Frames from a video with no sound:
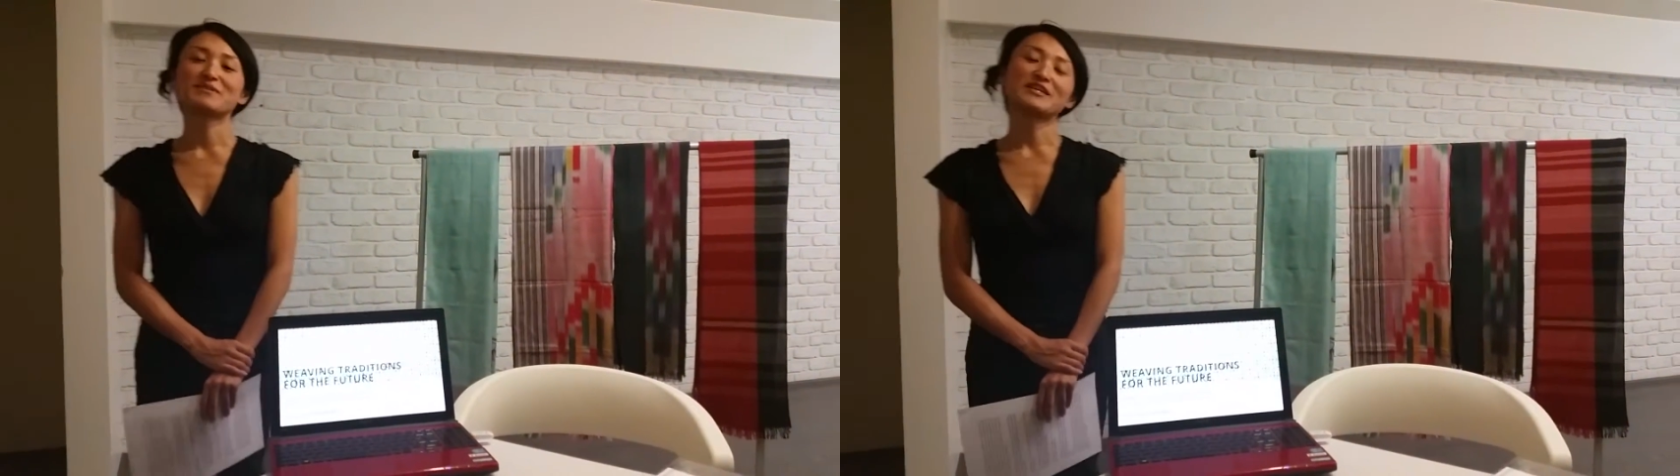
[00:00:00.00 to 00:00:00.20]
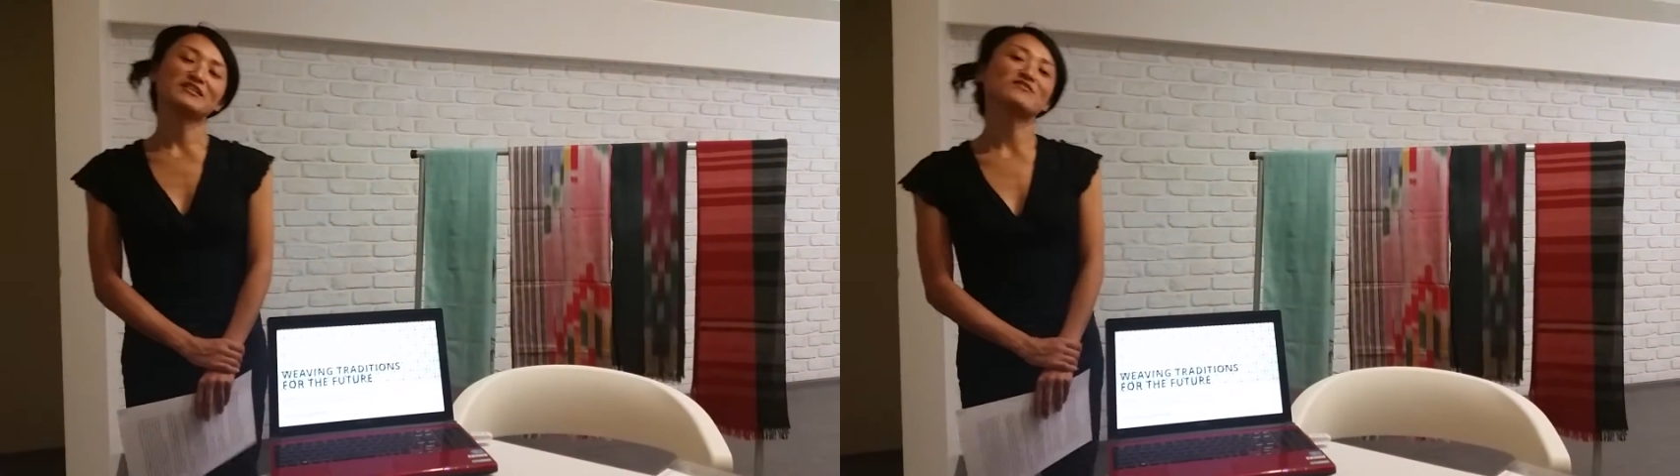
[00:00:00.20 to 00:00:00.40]

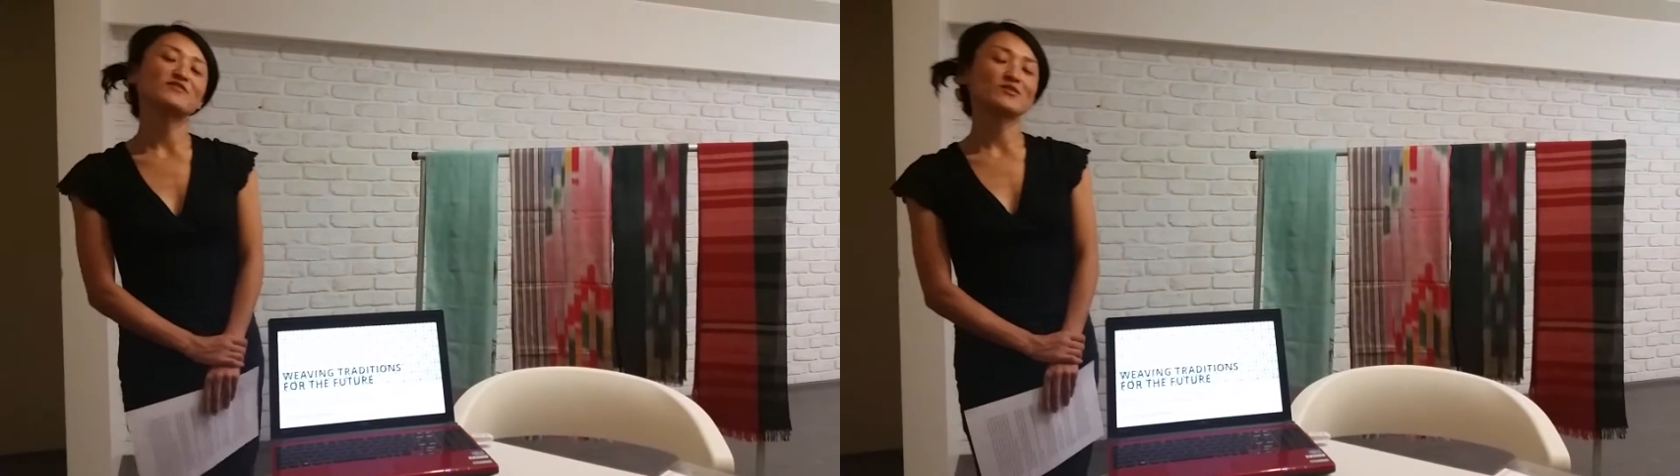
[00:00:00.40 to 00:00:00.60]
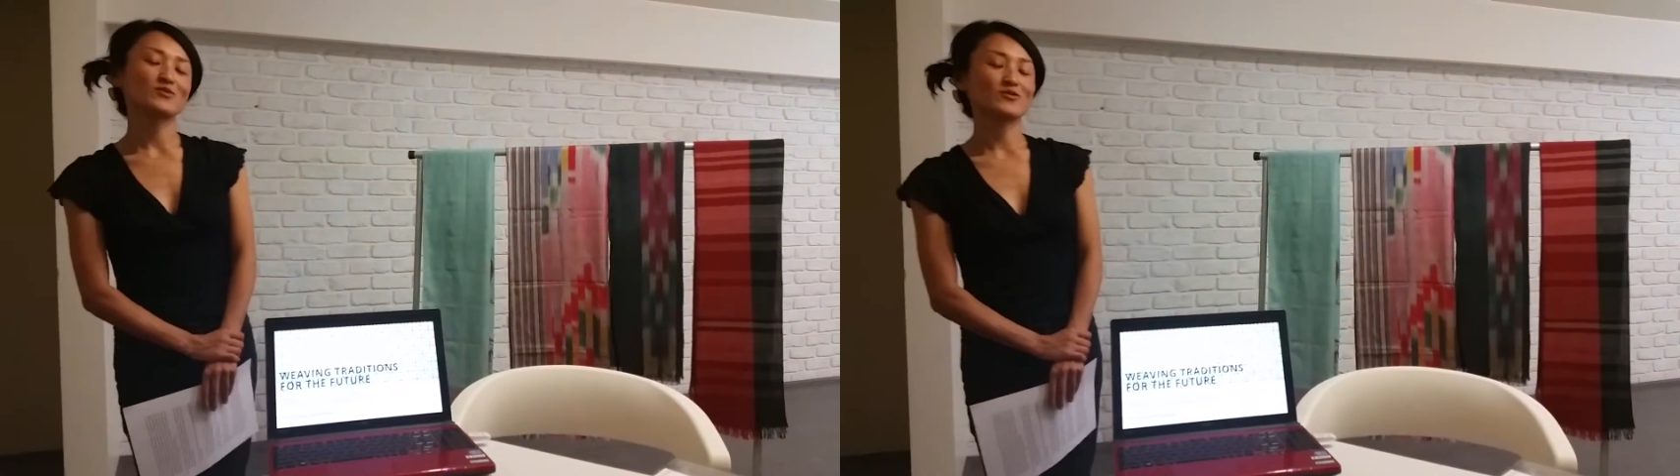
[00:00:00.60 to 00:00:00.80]
an
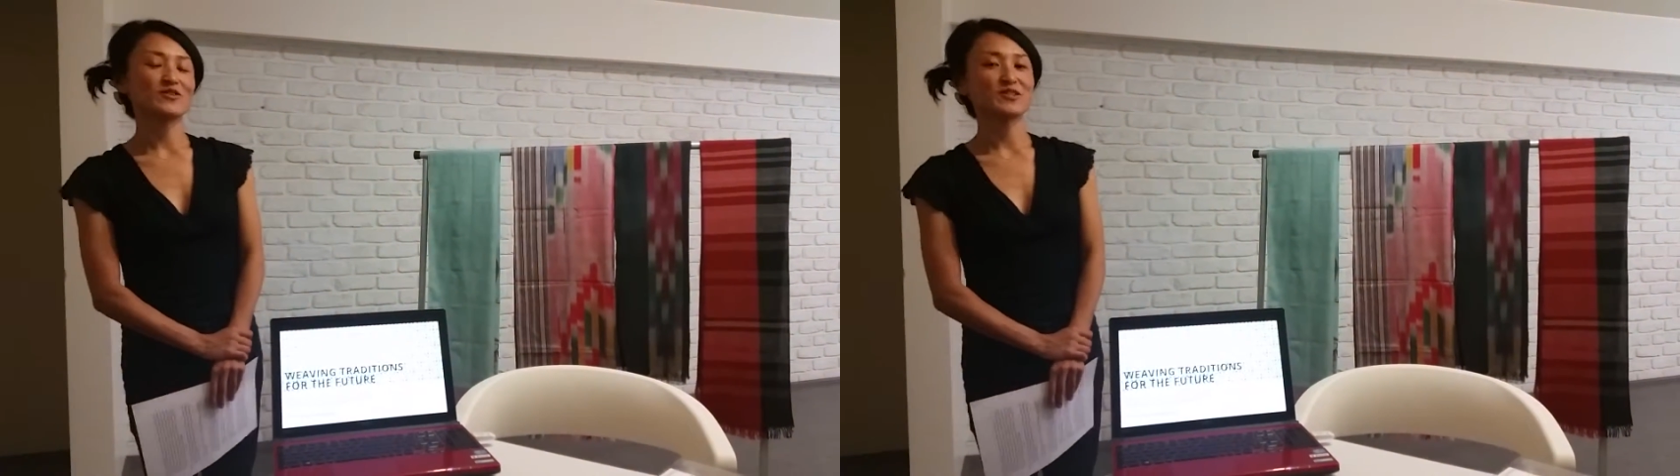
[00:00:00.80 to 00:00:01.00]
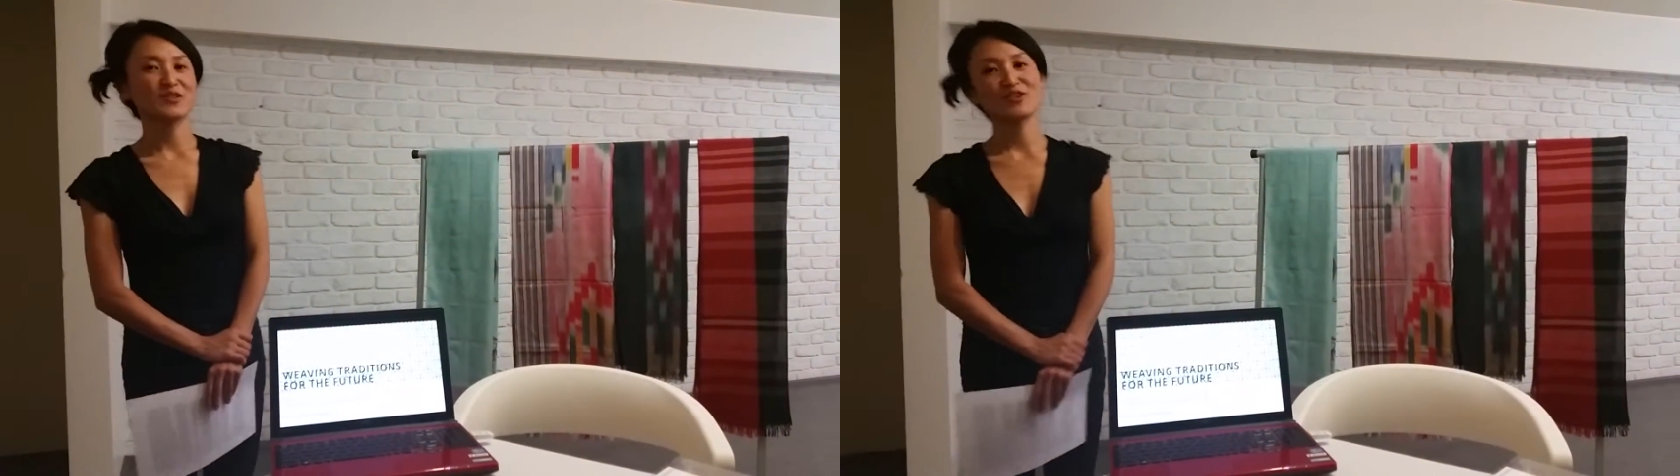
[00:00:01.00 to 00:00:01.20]
individual
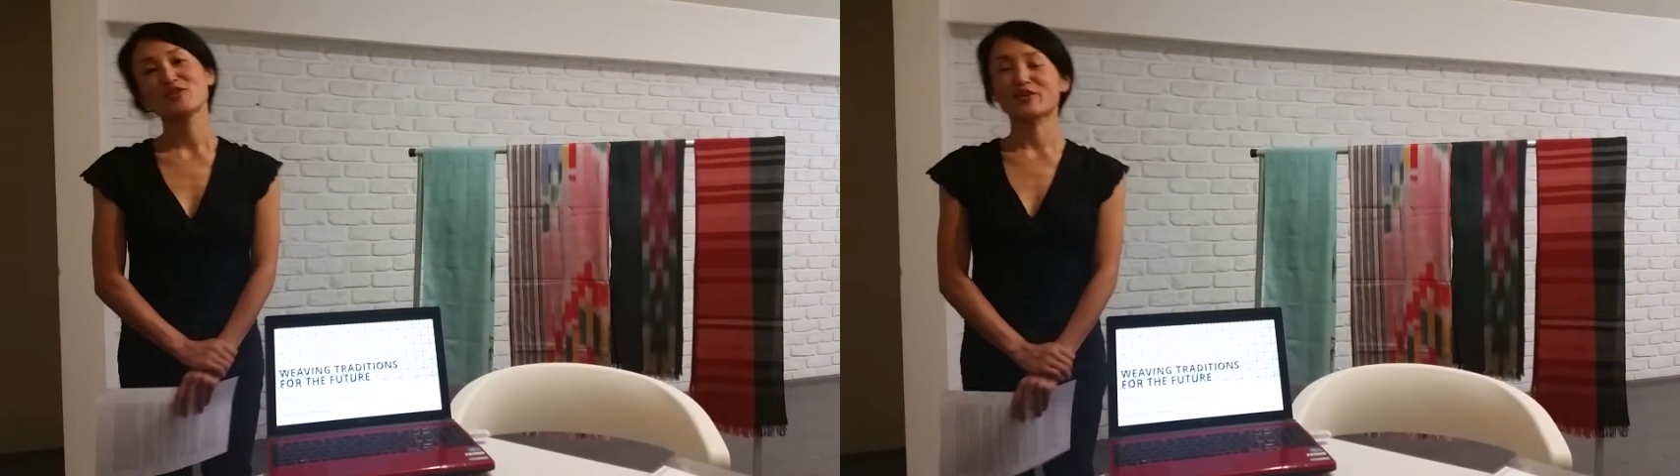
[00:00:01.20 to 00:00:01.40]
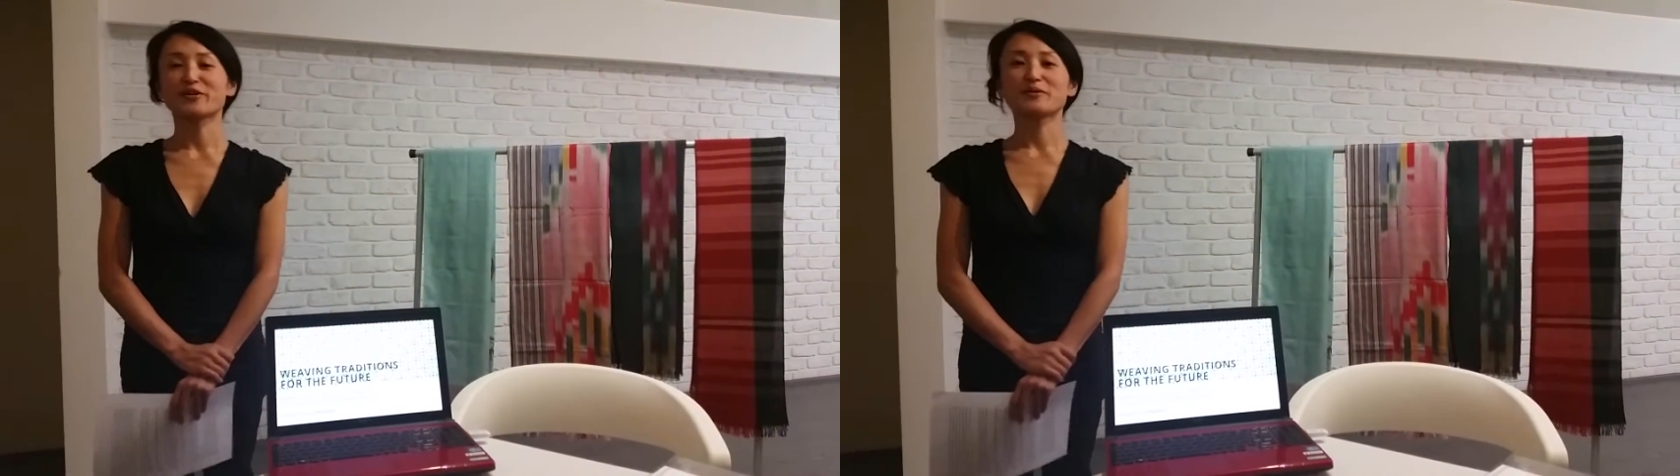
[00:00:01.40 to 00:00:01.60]

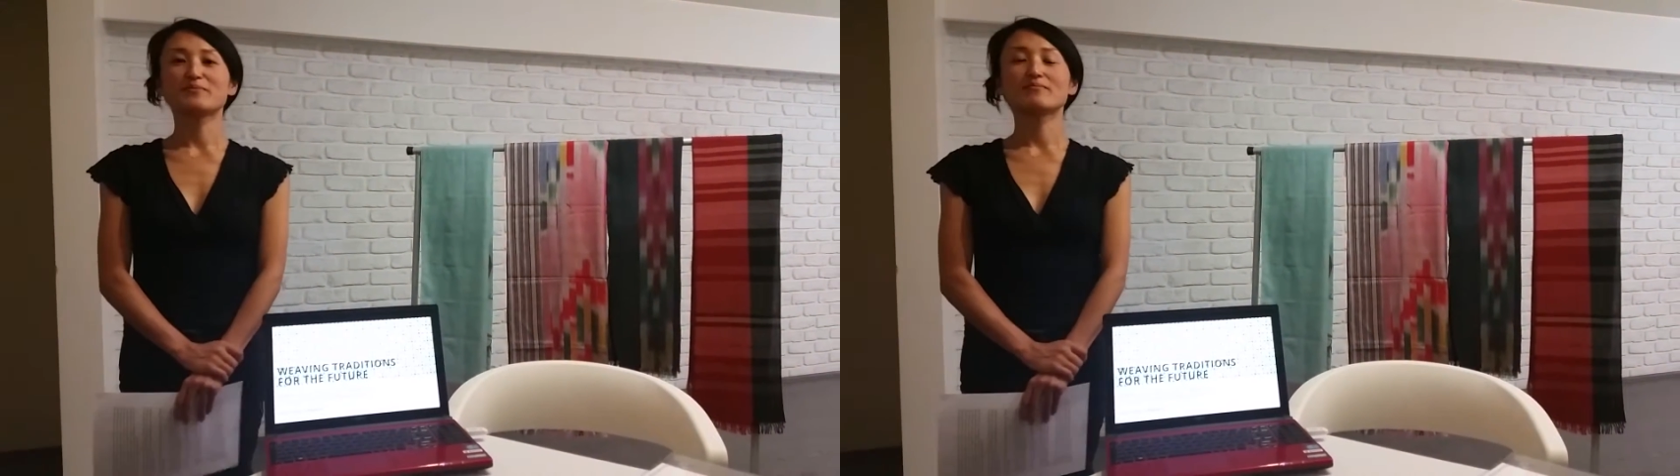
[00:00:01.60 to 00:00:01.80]
researcher.